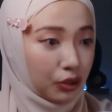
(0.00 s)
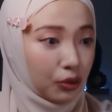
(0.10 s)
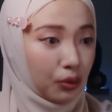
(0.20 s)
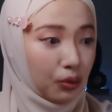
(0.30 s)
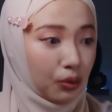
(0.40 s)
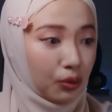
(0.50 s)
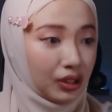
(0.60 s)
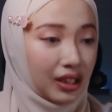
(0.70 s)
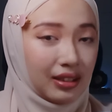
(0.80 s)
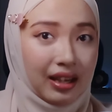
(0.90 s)

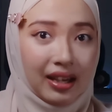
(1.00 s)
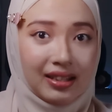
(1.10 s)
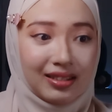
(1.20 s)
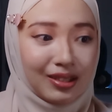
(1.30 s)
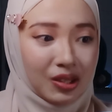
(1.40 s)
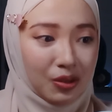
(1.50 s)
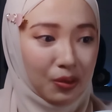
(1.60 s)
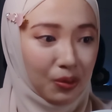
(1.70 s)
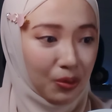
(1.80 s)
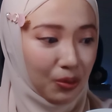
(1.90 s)
Yo, that Eisen
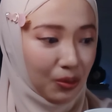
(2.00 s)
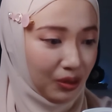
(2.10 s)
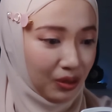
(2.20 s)
though.